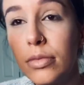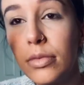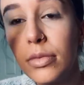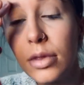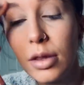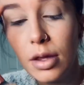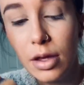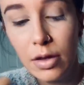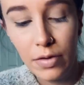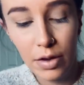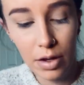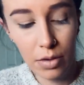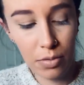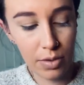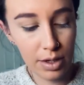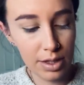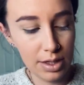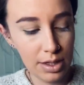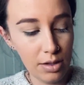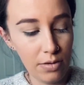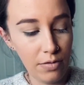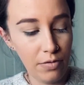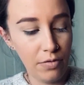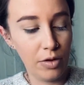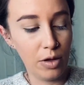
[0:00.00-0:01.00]
If I
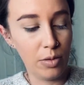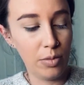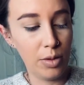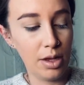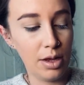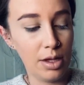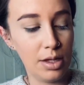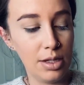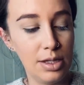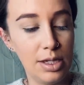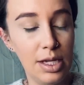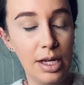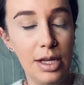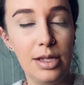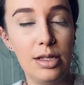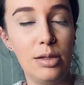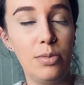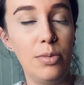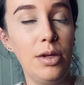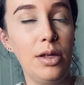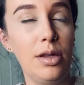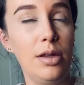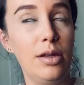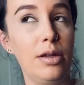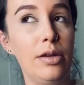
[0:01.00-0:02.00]
wasn't filming, this takes
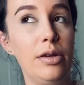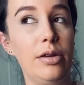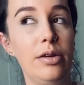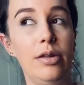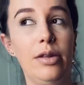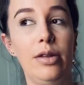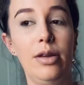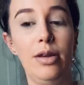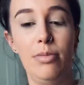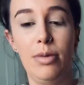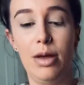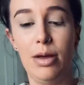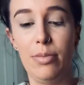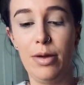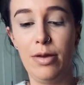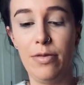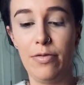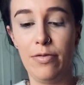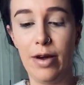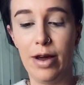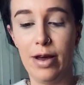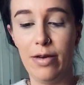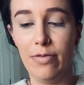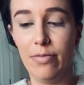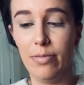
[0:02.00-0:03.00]
me literally maybe
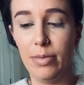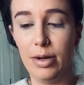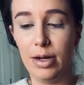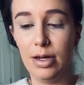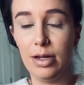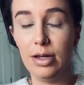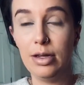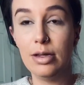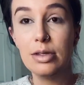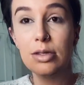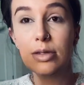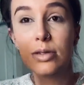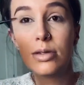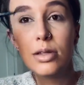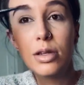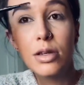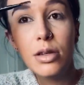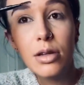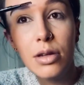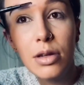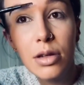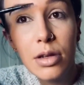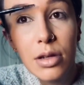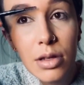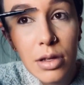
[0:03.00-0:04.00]
5 minutes
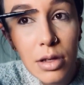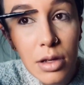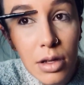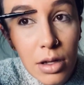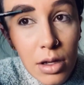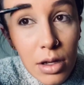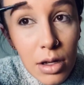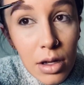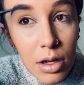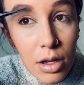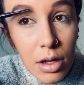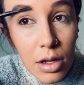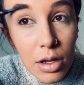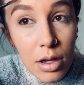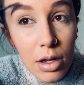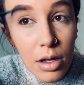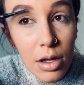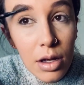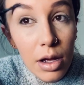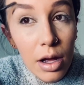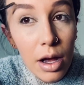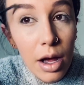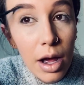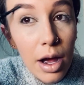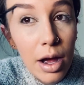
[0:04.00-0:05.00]

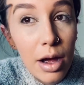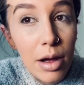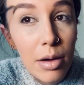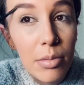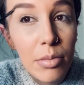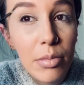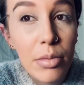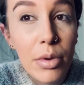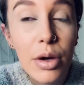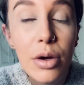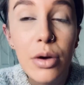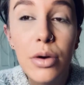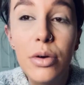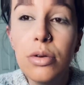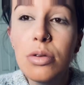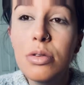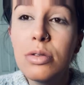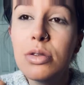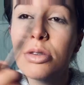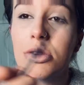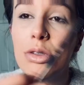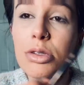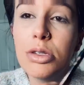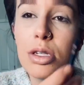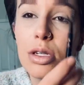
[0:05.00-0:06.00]
at
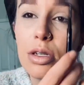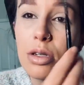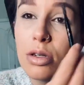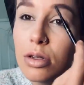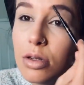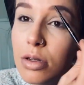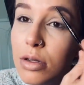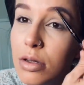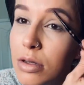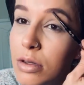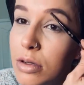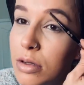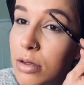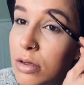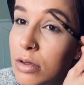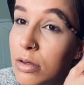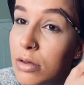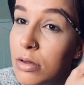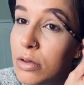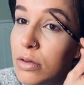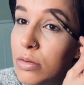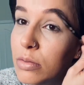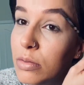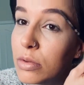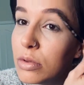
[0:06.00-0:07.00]
most.
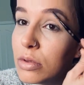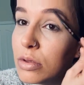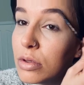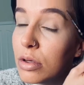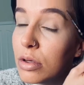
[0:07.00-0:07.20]
Oops.